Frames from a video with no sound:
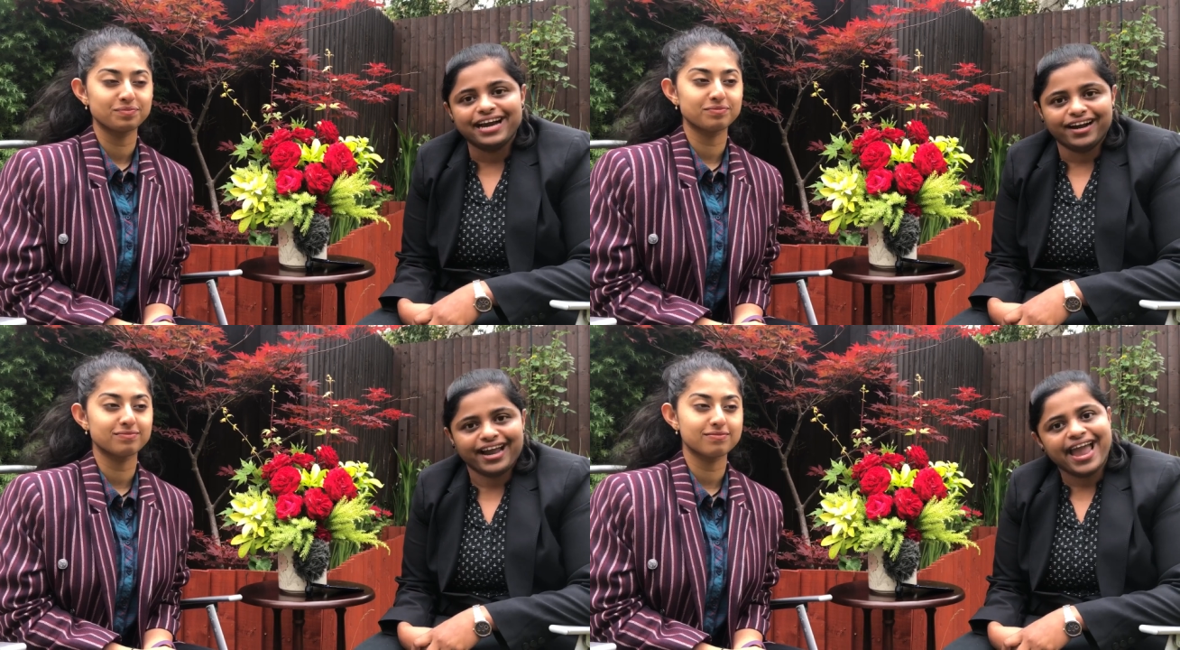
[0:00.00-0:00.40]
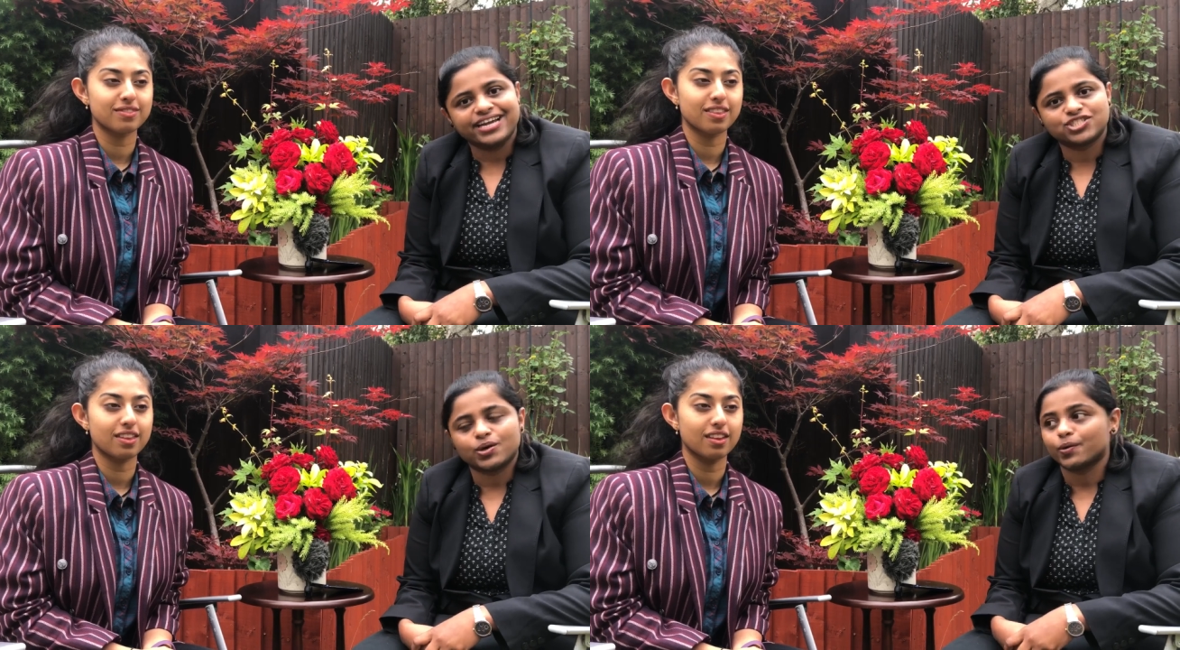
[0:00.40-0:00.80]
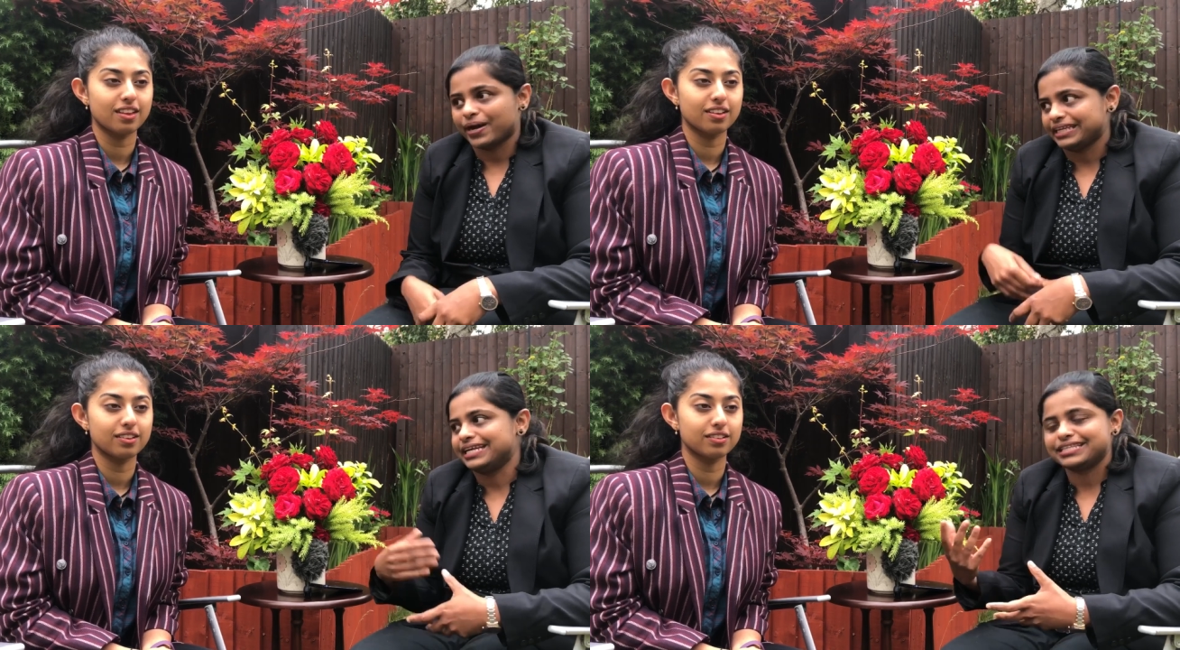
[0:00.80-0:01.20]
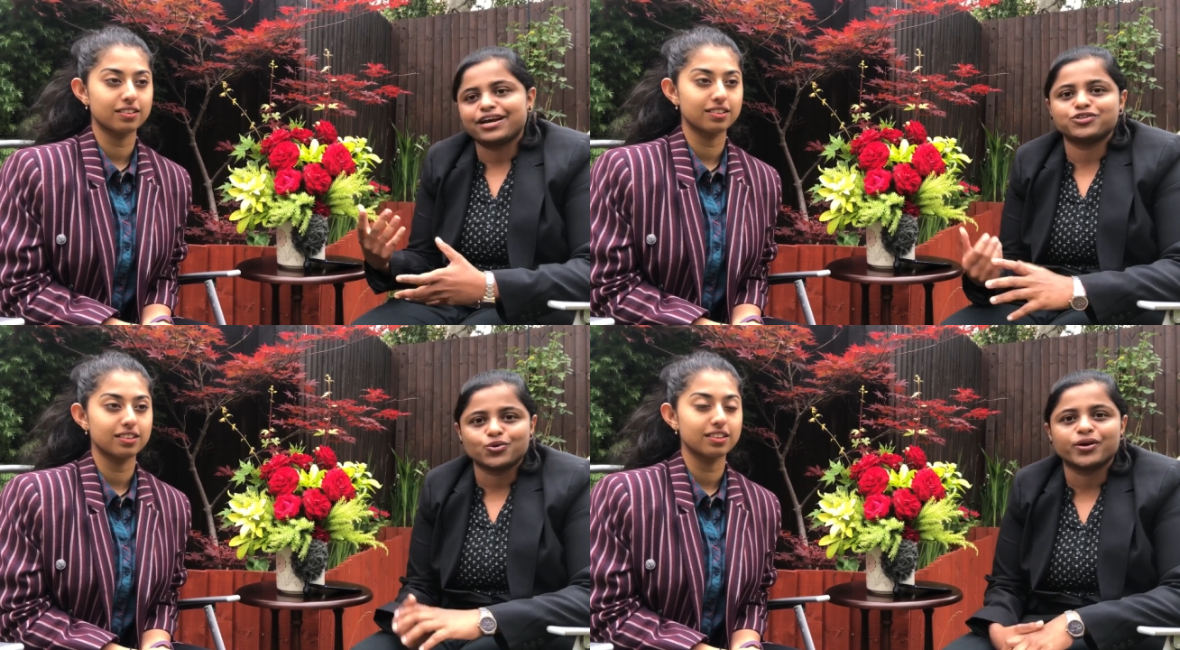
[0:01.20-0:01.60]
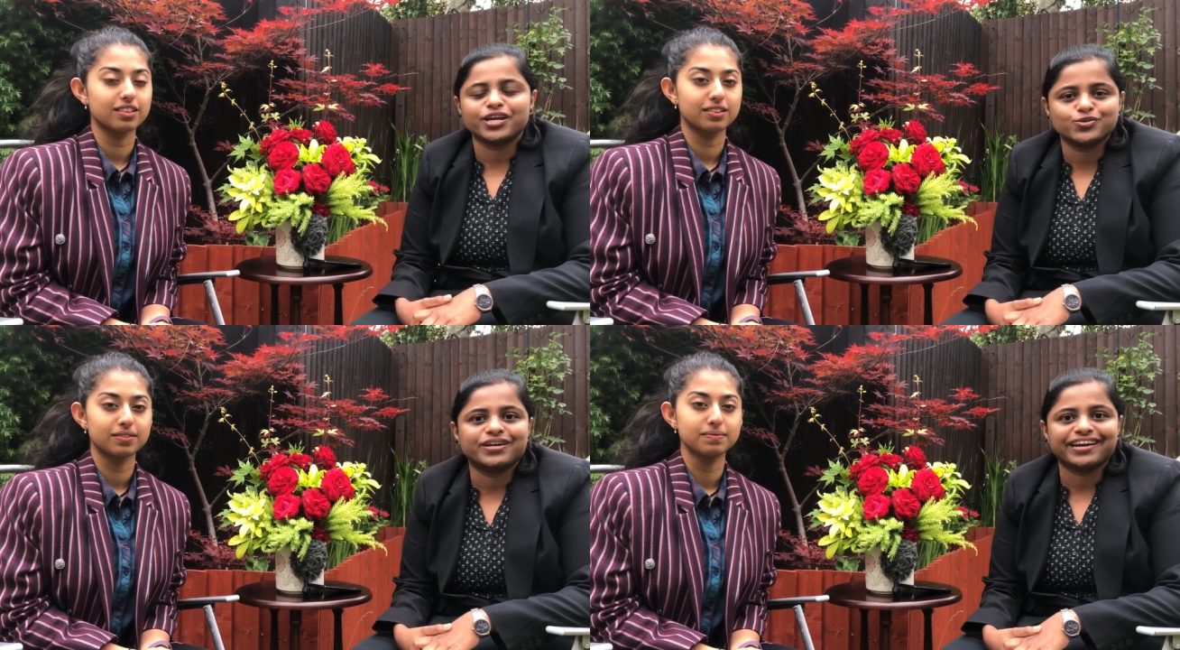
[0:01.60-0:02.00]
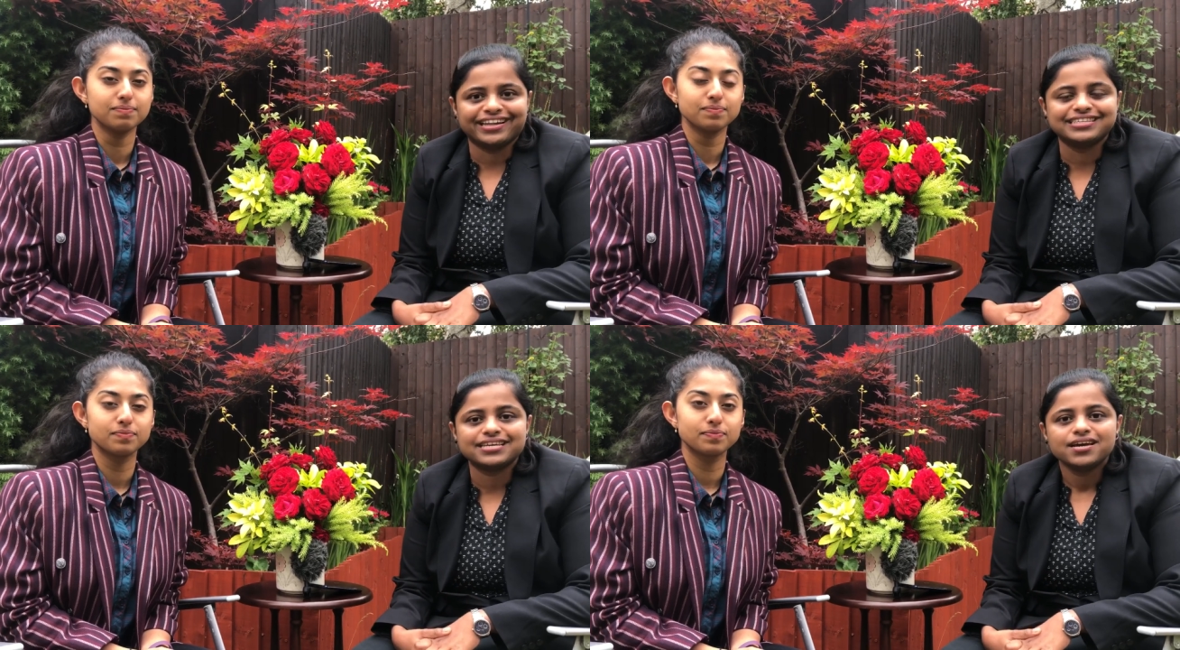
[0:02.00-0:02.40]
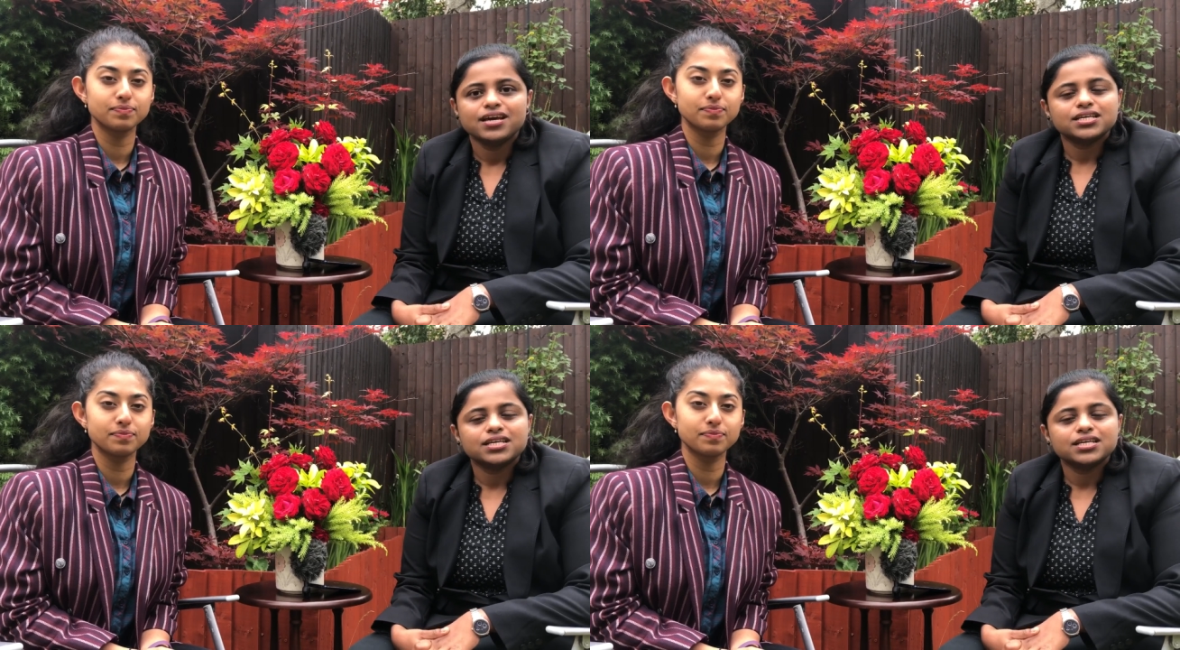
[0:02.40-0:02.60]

Speaker 1: young age rather than t- talking to an adult